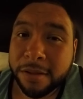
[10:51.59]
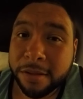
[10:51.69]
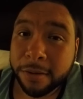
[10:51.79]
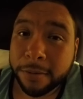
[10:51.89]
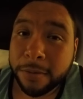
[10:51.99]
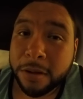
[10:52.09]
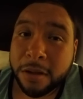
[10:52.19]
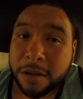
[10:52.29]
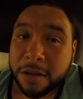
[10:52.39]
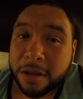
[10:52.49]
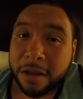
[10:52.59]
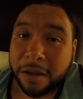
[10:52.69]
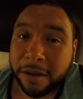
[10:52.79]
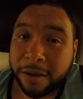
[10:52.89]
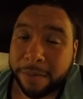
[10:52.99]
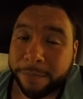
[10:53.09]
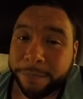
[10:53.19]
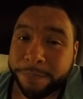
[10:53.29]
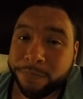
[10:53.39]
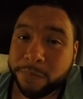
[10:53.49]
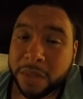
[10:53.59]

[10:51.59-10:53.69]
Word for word: So um,